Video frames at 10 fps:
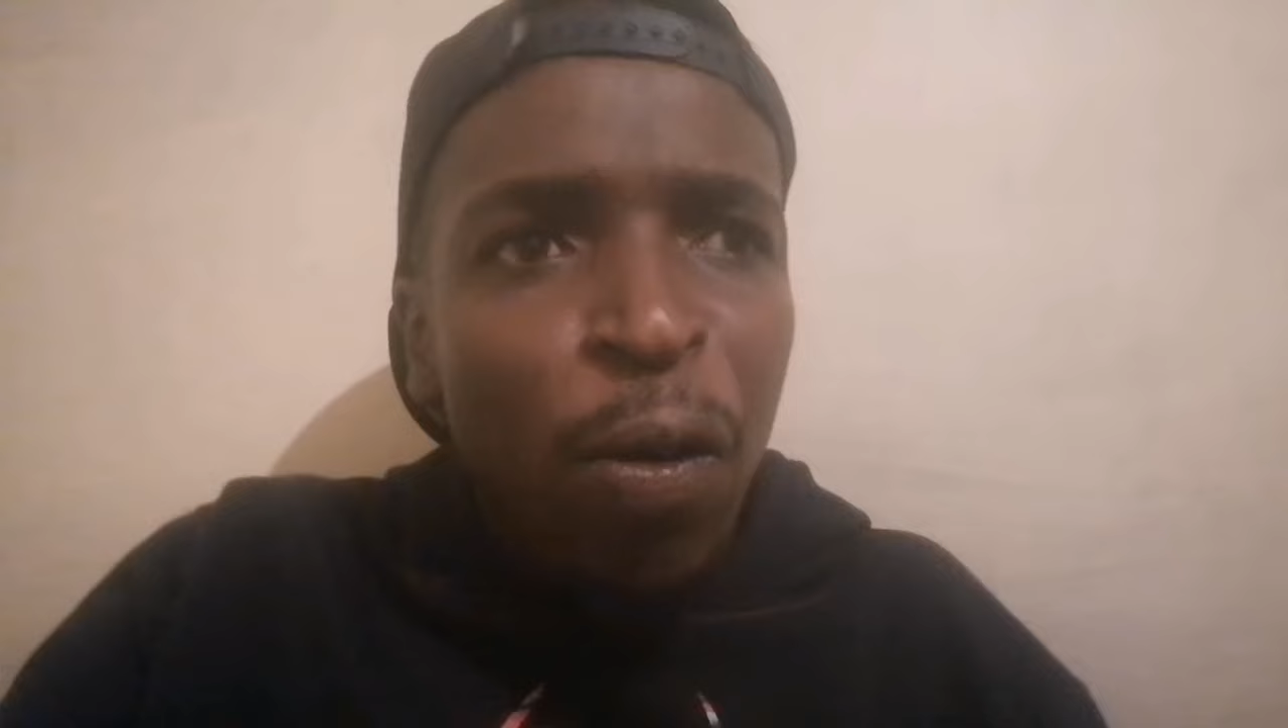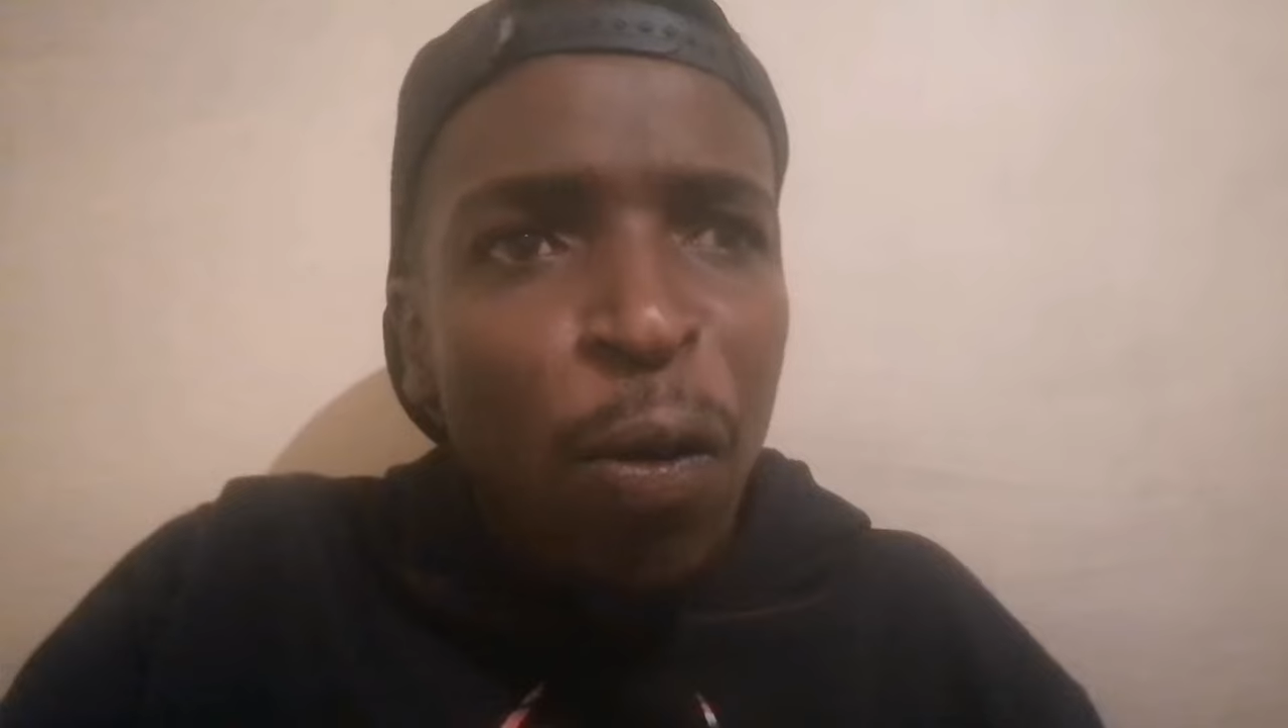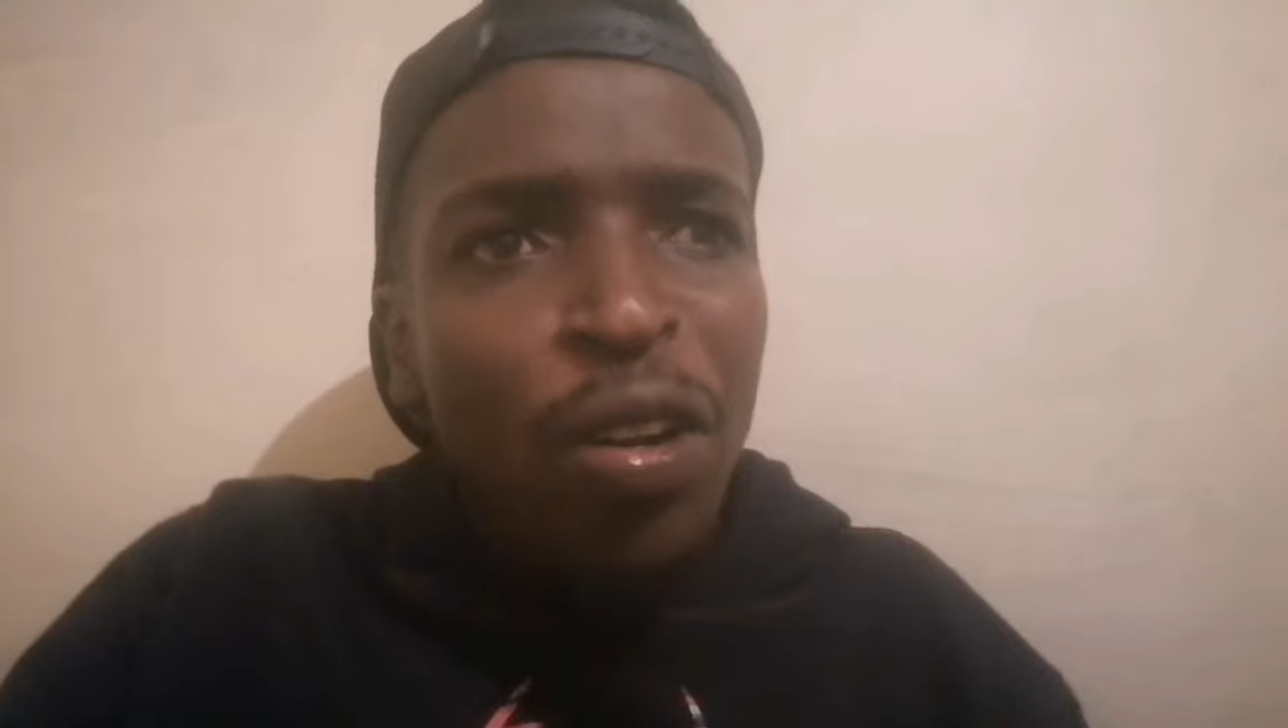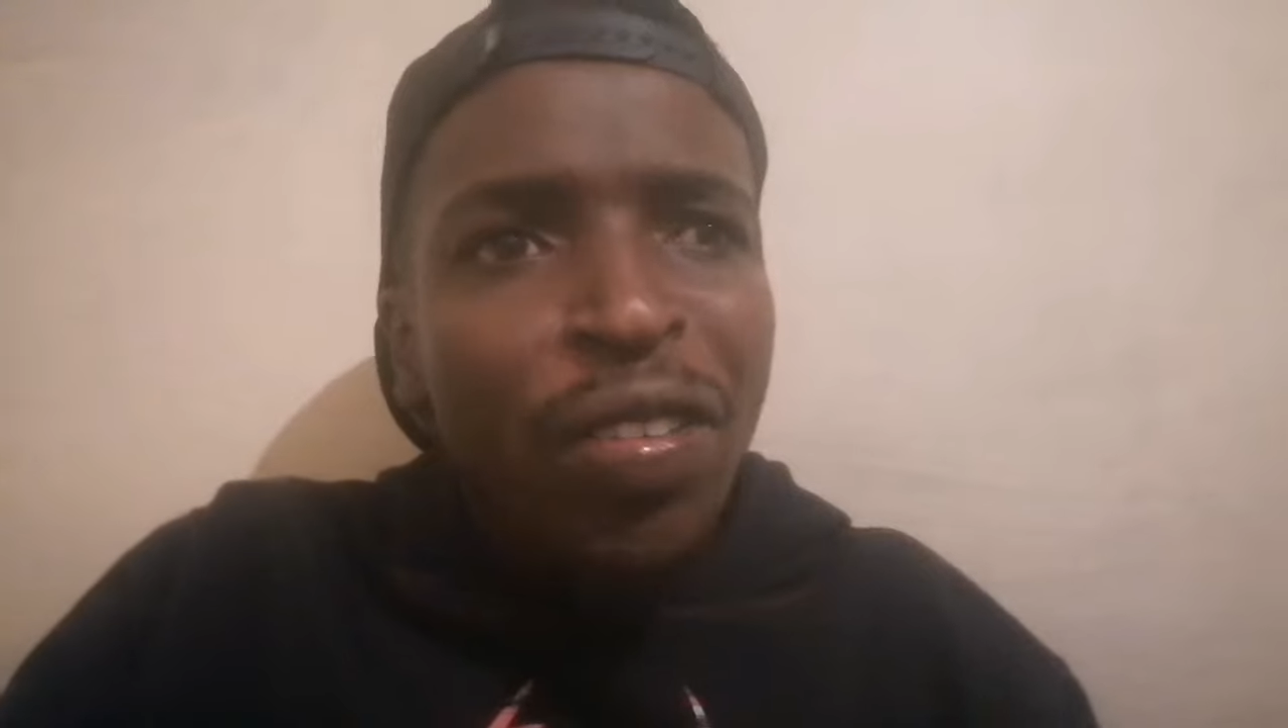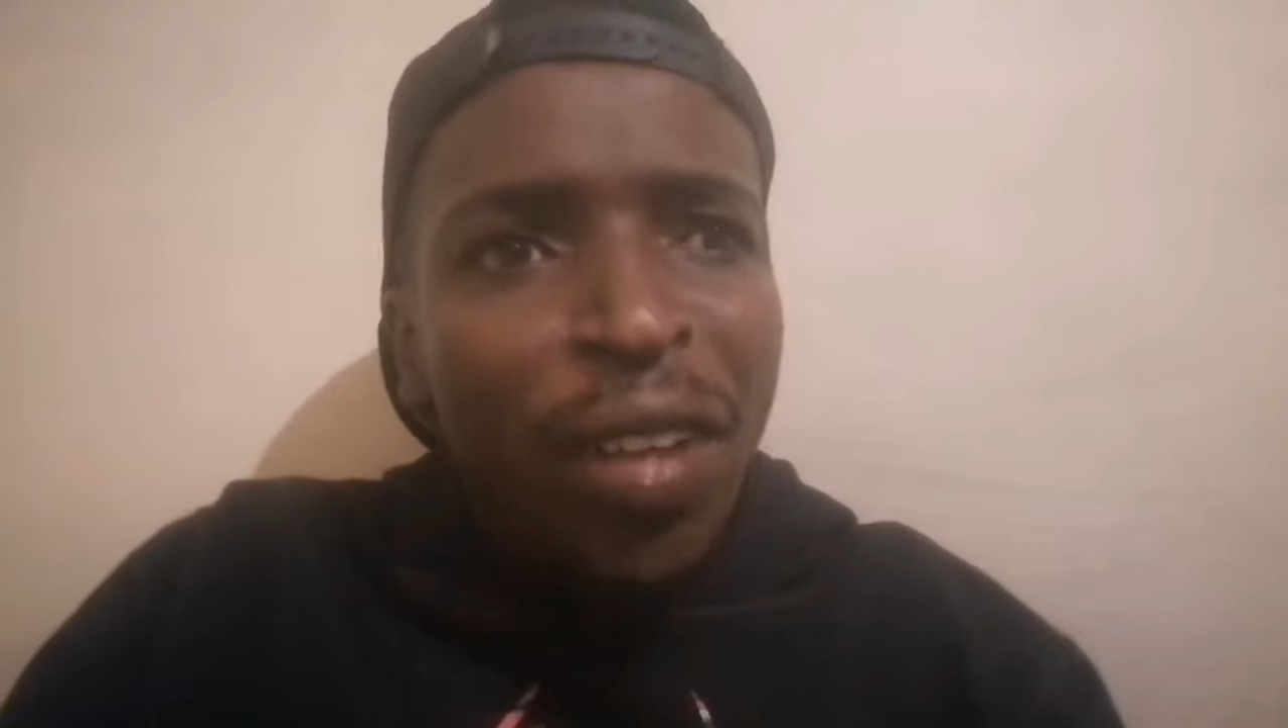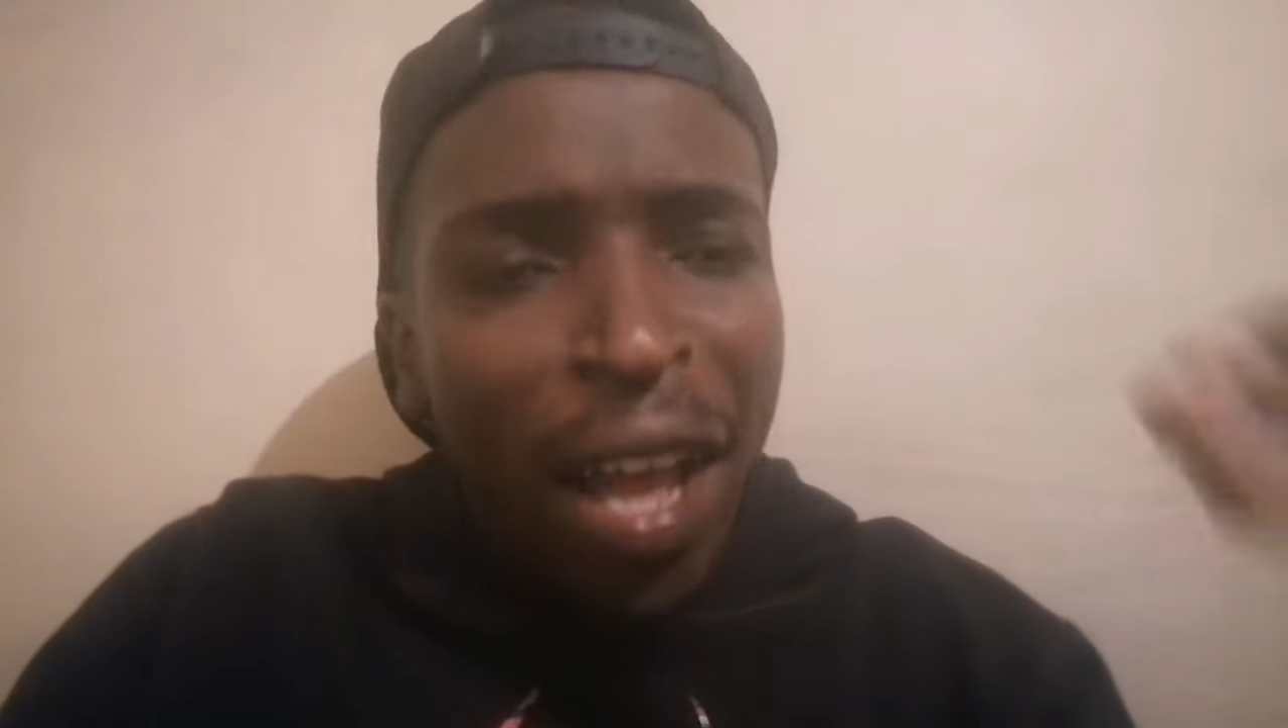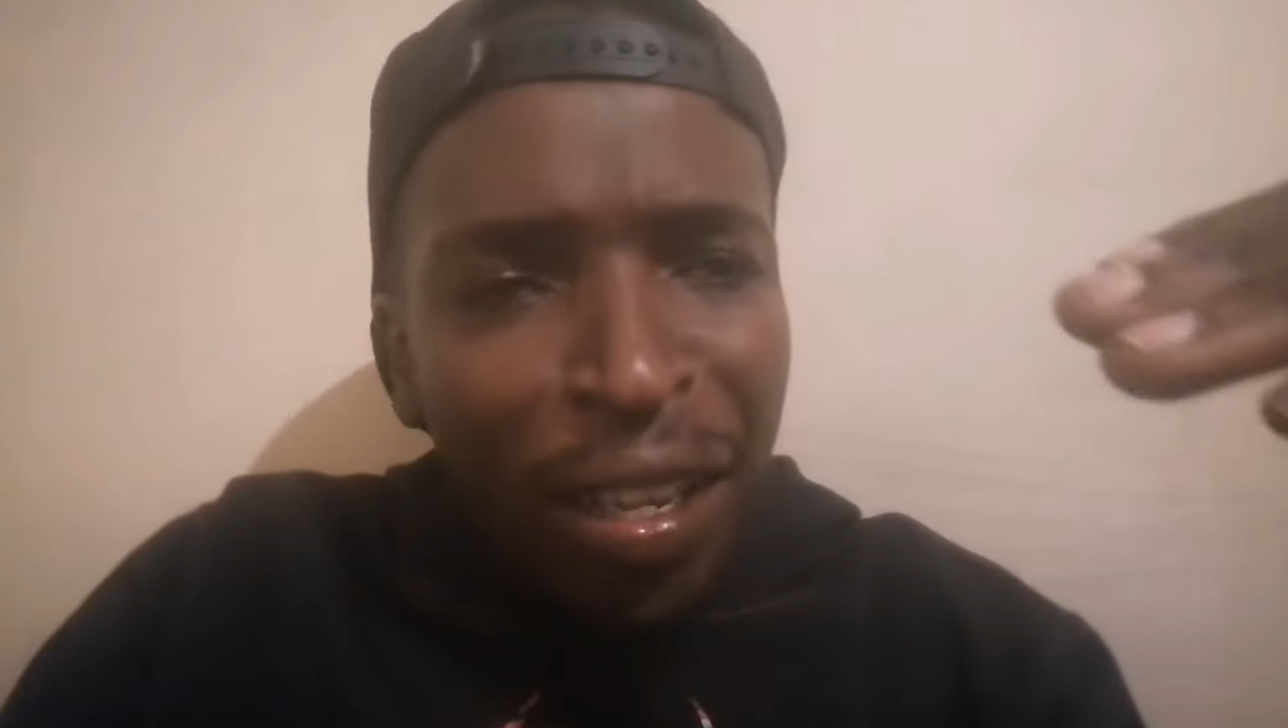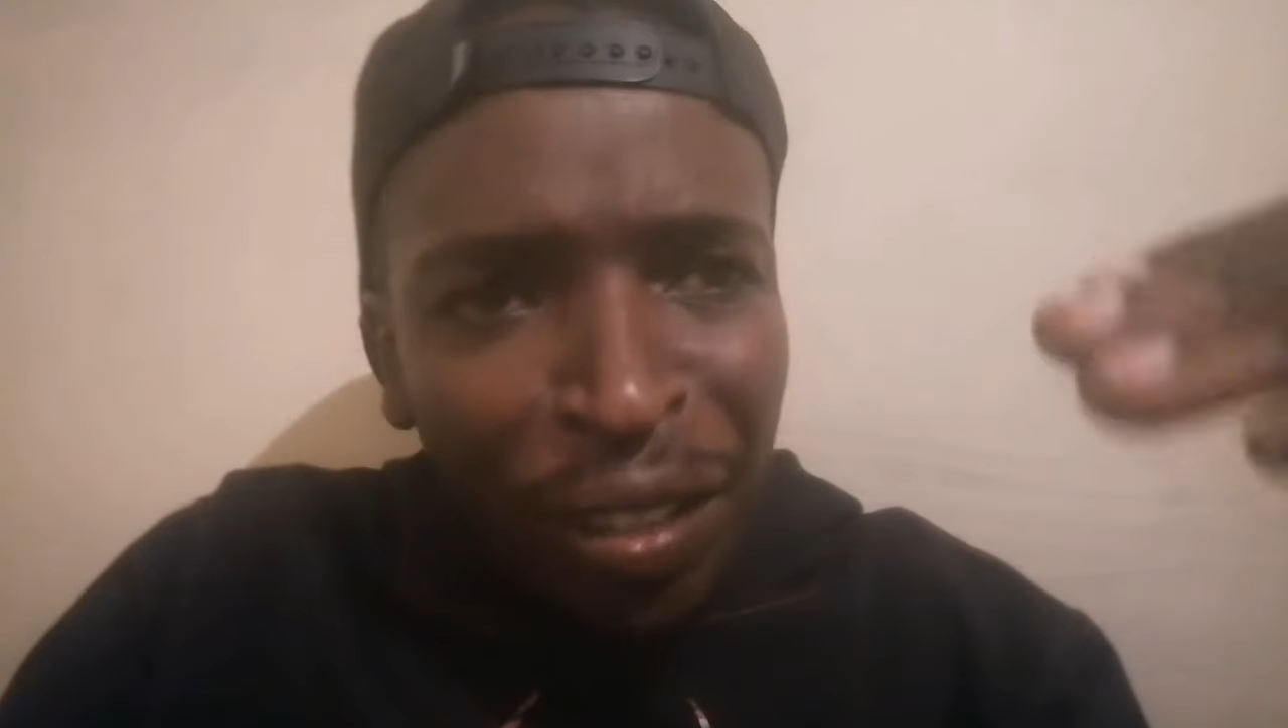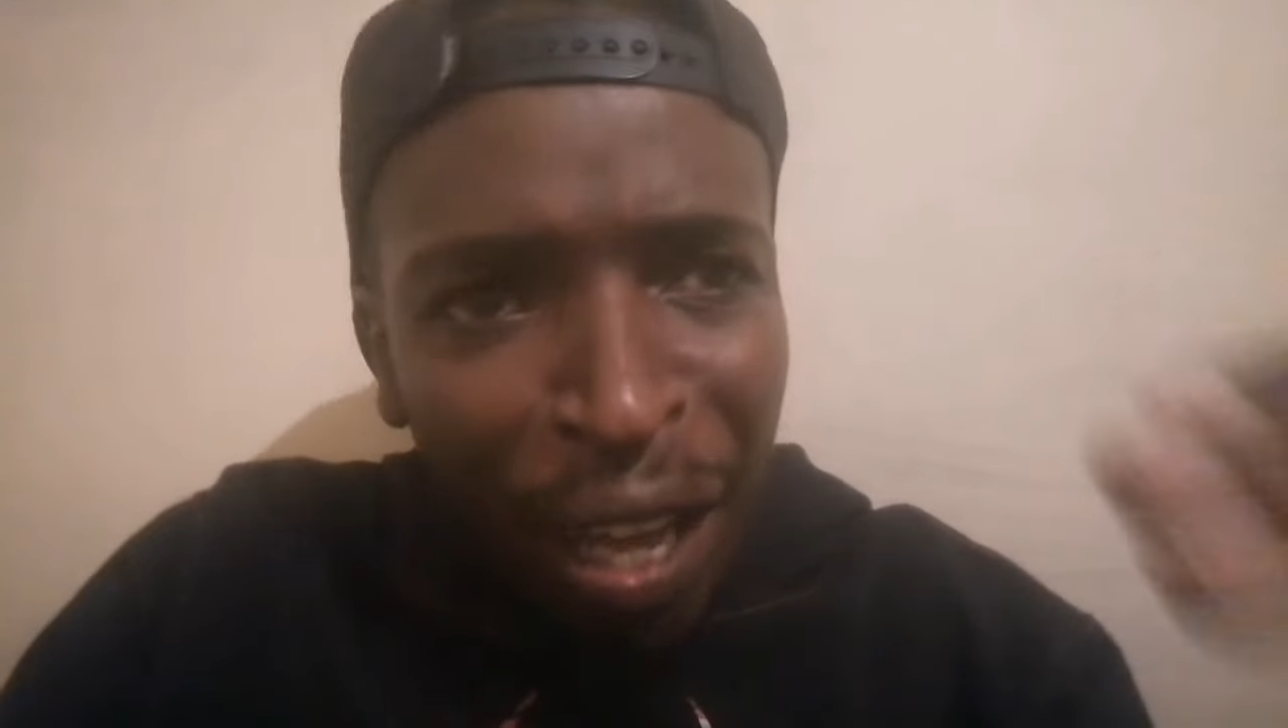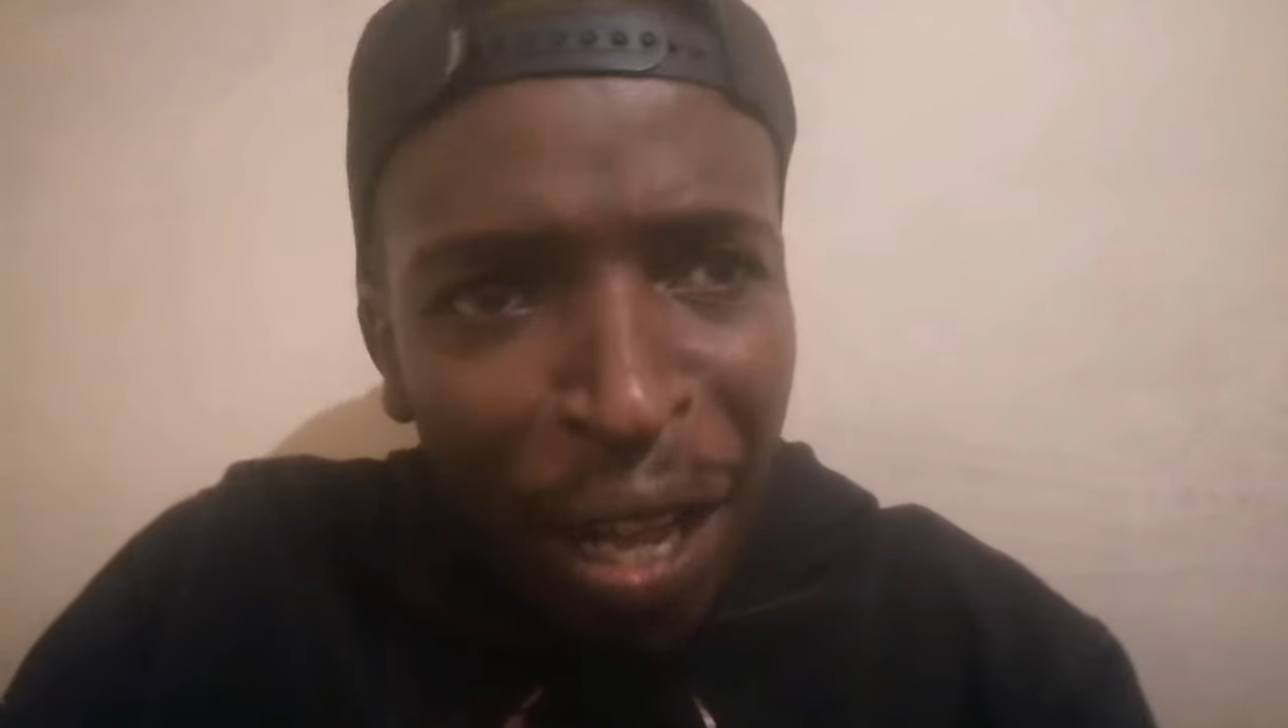who desires